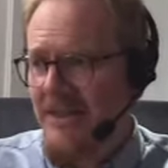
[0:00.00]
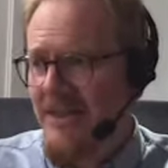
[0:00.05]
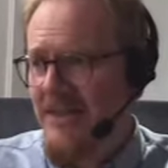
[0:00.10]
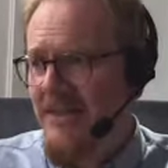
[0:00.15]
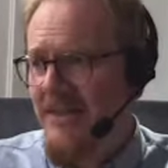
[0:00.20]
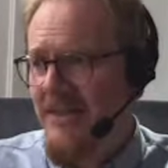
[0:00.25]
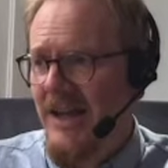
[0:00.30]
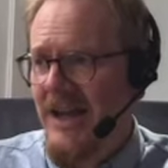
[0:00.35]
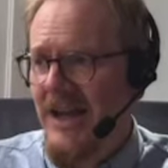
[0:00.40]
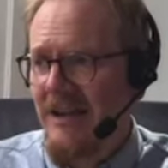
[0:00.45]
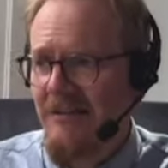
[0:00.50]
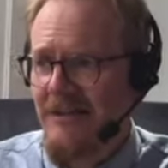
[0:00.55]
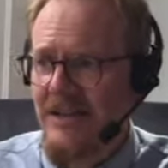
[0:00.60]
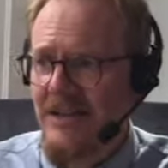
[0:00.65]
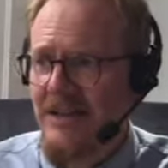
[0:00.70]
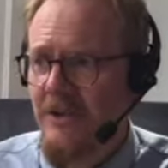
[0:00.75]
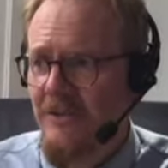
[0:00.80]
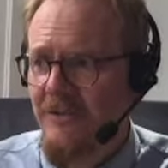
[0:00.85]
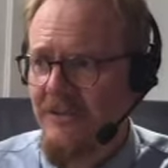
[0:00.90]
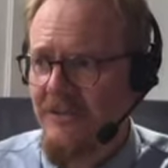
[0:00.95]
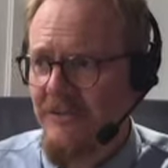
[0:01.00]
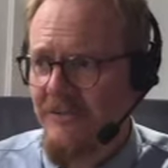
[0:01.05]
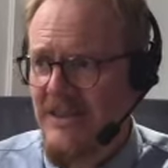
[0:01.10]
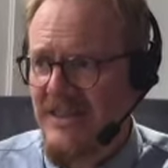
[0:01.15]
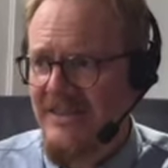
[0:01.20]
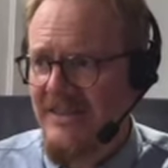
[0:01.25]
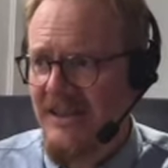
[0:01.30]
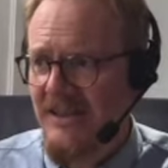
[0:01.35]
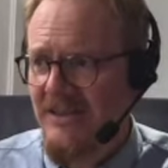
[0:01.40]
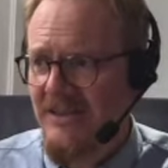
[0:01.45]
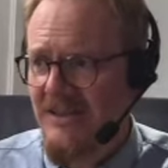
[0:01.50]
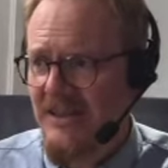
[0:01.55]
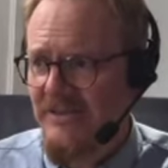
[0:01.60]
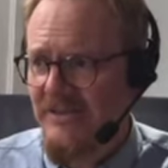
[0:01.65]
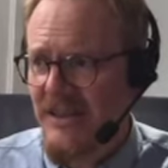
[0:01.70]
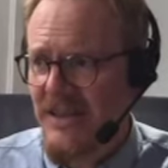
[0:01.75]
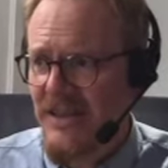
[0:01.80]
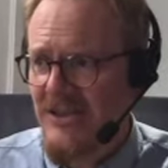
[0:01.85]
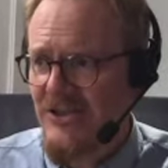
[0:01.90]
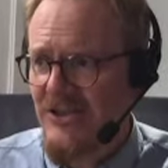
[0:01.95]
the area of 3 standard
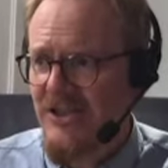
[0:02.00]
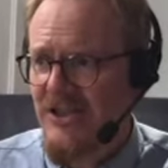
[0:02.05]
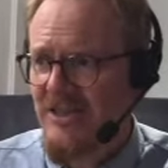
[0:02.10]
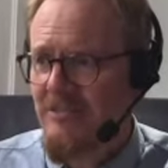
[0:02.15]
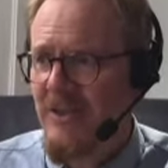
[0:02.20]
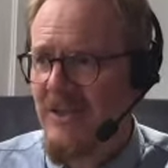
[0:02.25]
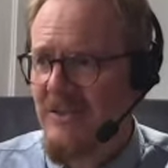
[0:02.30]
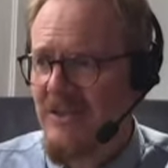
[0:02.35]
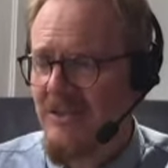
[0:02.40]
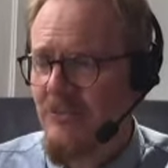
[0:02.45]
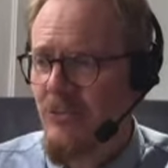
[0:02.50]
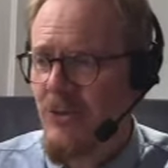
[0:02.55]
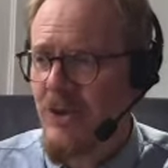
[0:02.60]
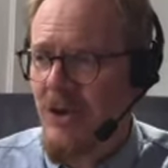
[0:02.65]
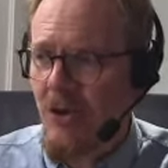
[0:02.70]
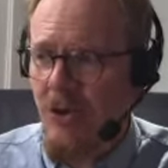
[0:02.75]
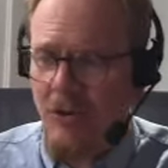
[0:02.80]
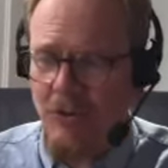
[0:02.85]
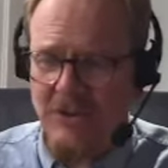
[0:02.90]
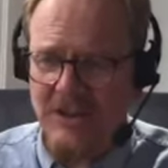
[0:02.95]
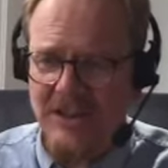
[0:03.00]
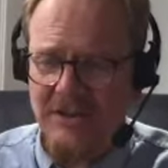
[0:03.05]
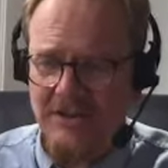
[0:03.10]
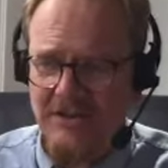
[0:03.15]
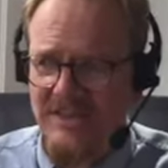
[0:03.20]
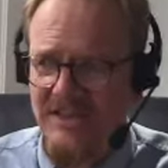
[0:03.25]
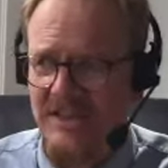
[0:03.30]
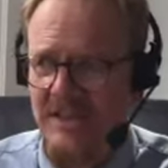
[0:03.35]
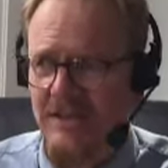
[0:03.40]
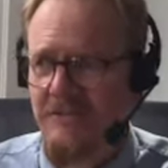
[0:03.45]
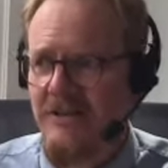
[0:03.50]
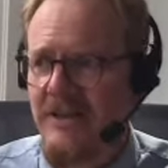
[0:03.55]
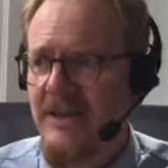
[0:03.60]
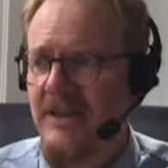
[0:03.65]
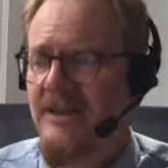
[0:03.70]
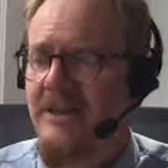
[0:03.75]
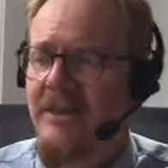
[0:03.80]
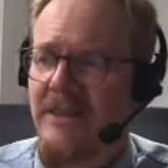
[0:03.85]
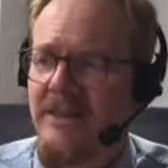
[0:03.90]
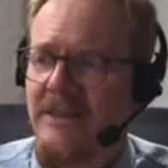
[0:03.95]
deviations, but we're only
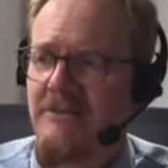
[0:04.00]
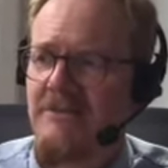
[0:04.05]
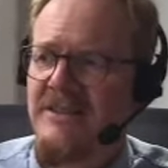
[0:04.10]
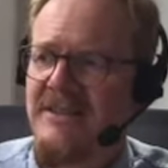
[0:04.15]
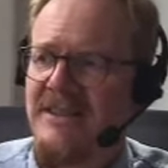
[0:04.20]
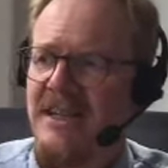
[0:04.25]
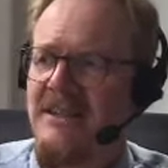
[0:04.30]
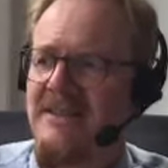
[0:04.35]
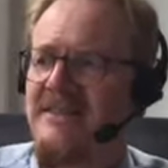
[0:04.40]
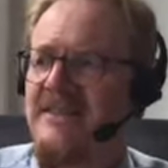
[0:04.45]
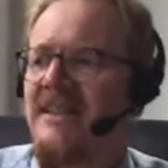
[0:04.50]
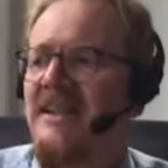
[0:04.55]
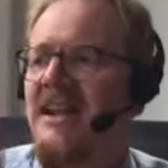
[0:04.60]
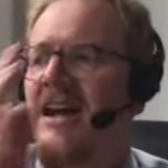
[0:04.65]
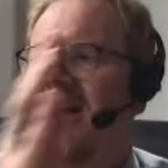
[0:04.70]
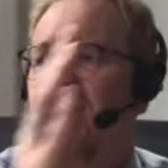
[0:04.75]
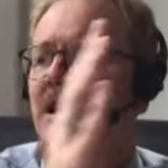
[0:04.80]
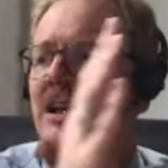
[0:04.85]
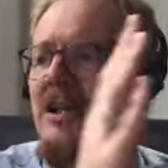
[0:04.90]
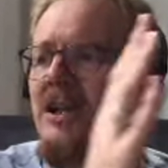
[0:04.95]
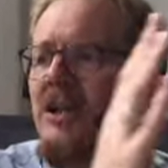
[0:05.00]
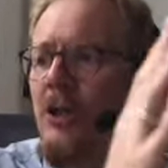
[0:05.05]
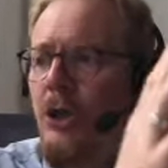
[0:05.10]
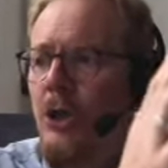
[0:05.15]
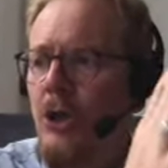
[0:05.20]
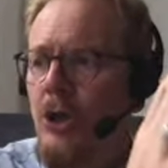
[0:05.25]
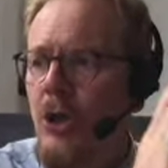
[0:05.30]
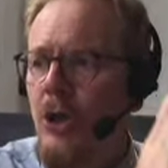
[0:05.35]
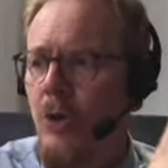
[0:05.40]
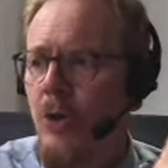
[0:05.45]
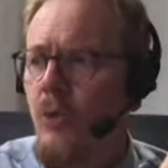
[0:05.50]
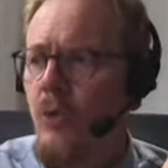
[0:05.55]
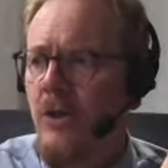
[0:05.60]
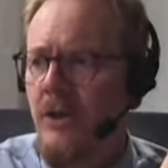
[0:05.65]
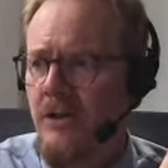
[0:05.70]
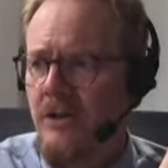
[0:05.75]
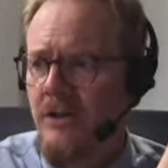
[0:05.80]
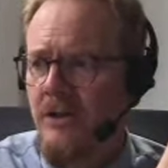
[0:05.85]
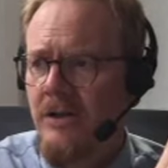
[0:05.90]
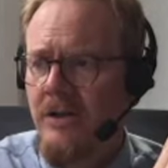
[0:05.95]
considering the results that are
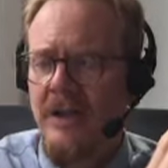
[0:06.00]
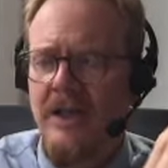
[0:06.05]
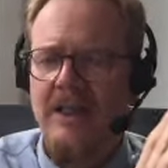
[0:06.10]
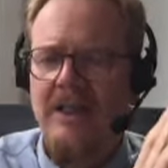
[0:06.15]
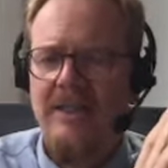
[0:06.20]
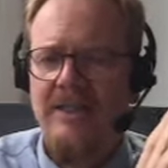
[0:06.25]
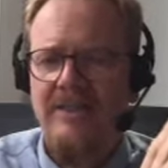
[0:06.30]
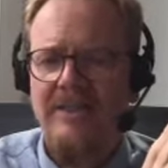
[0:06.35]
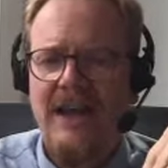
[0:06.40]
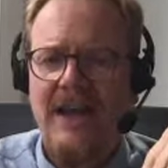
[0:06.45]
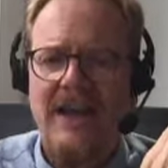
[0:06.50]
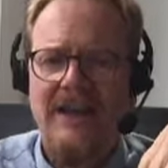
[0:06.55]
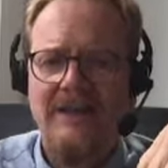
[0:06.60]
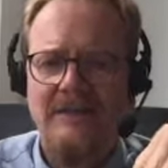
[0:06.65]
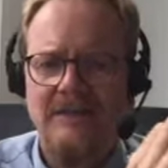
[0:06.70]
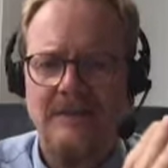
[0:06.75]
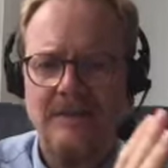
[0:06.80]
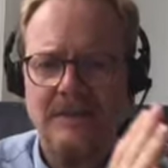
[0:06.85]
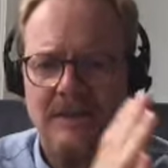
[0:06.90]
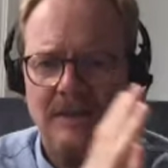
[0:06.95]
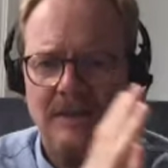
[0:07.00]
lower than